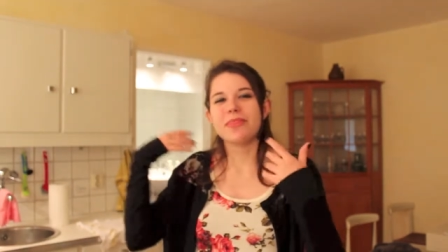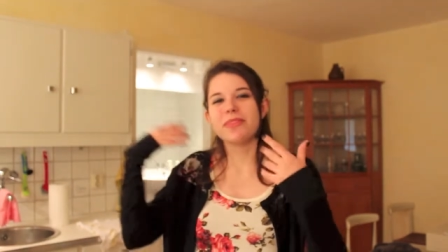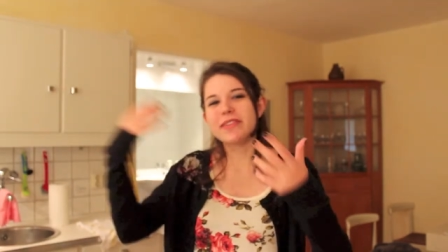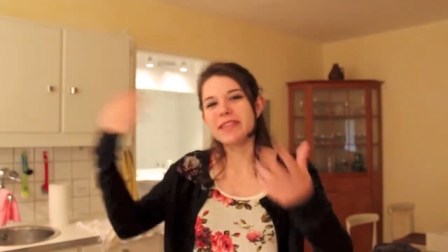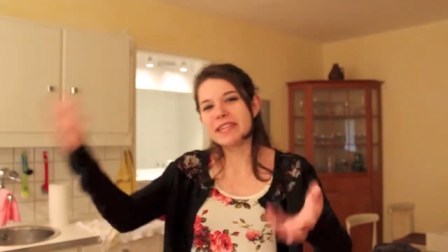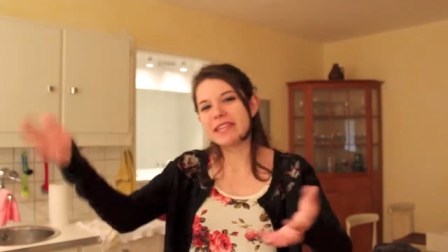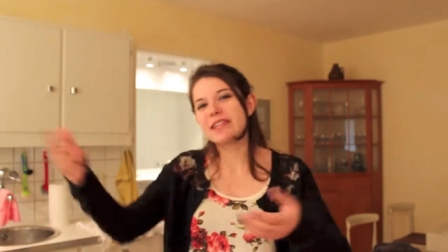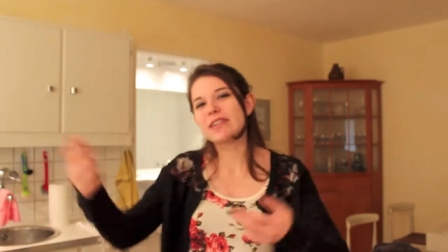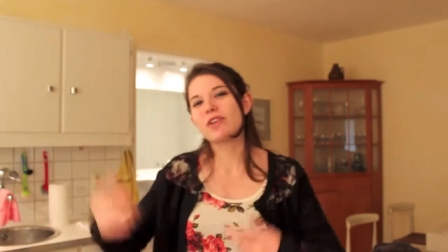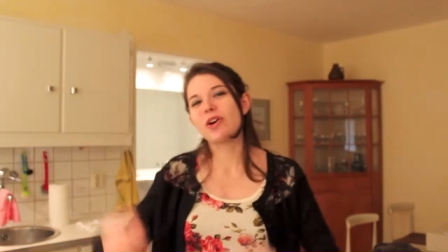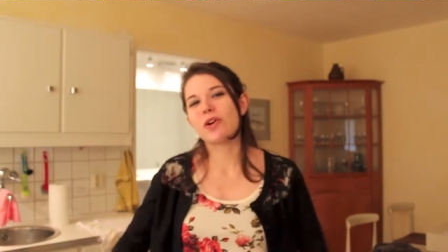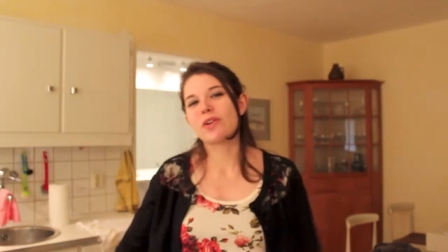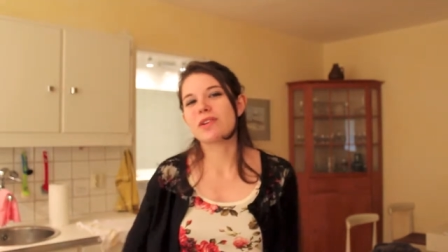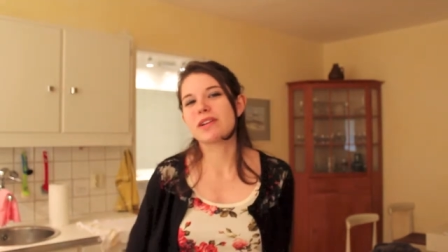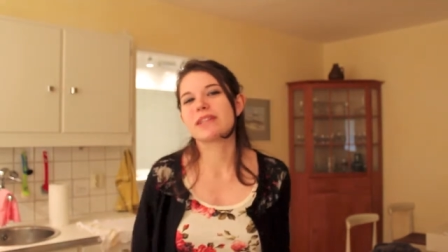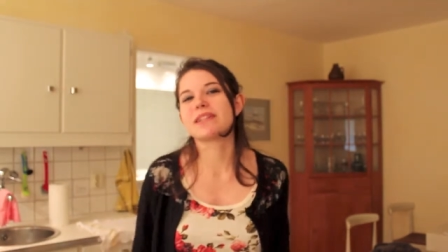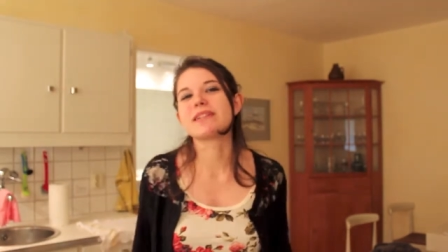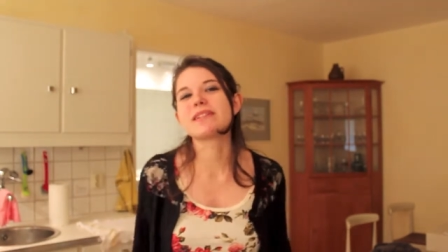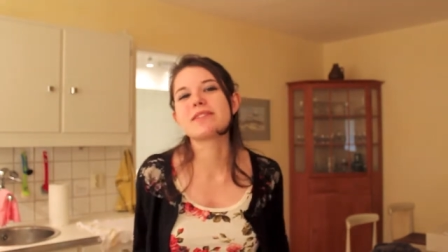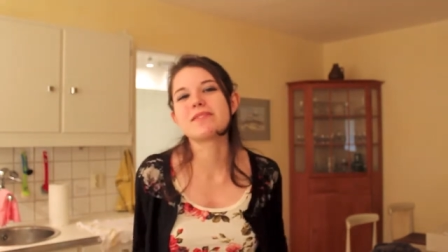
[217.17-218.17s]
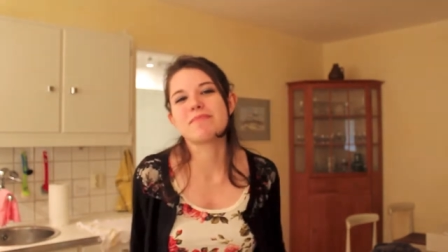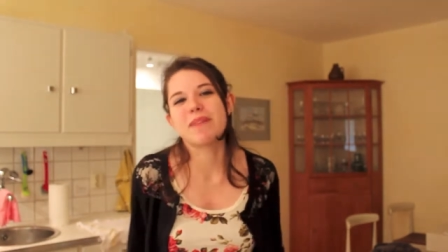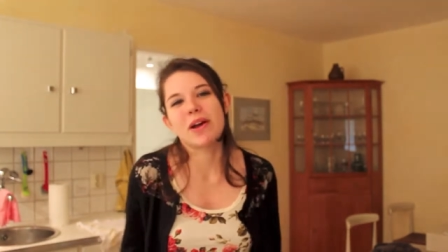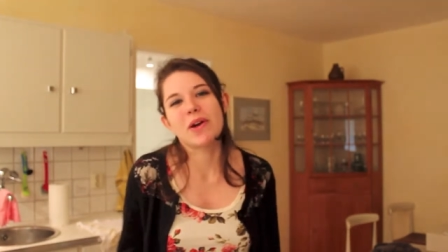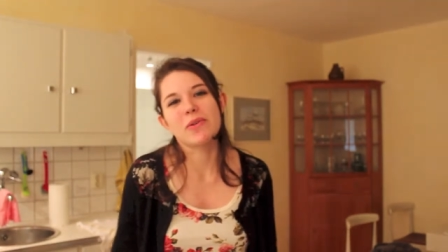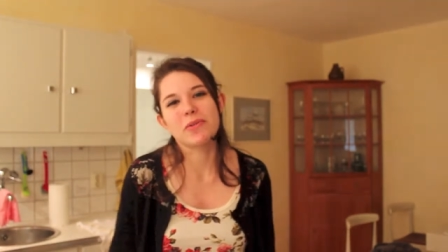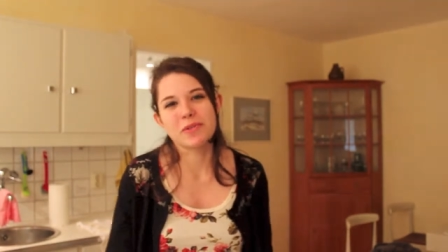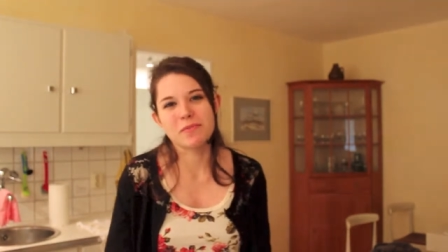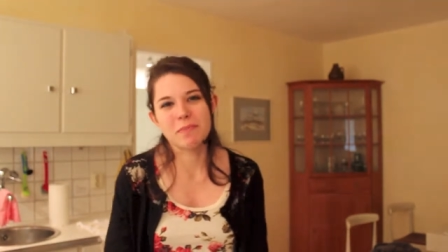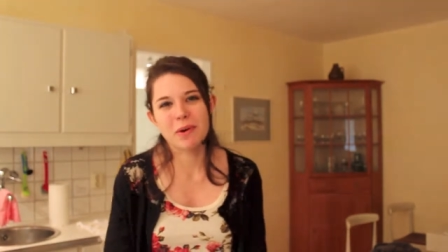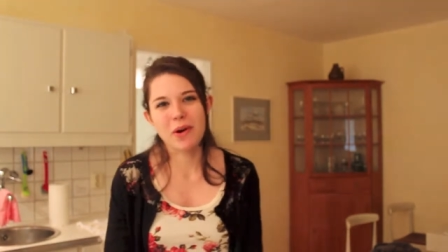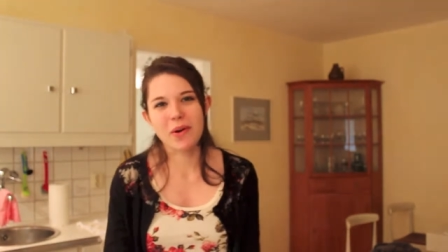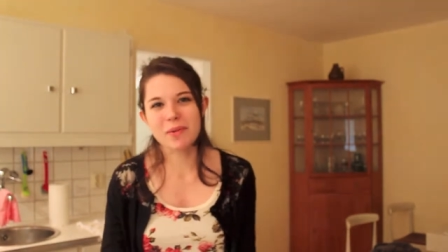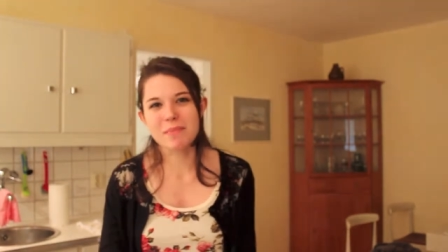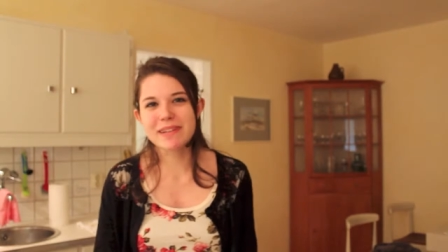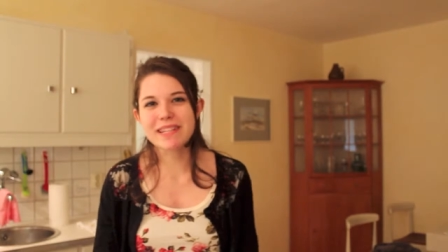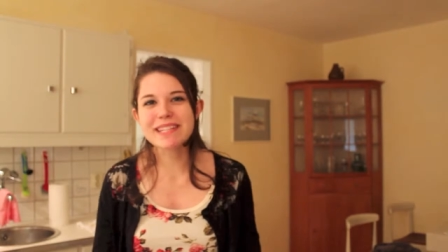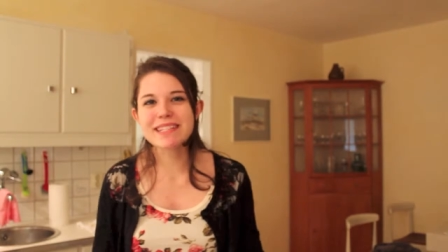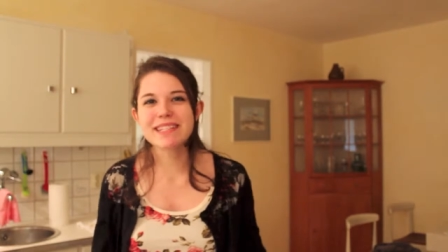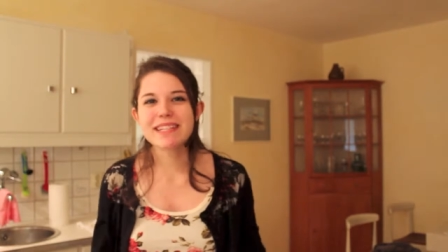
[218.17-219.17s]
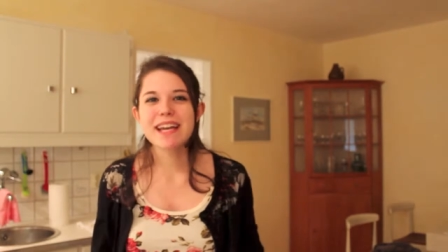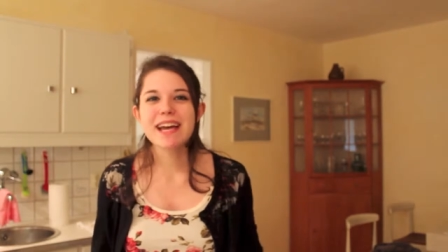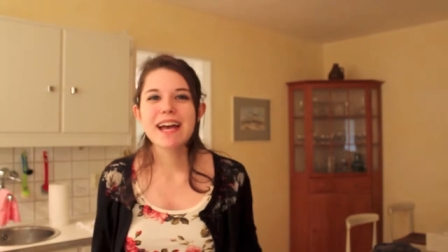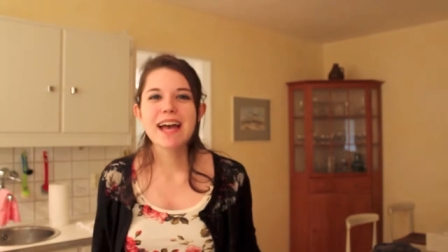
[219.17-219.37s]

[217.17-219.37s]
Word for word: the garden to my own apartment,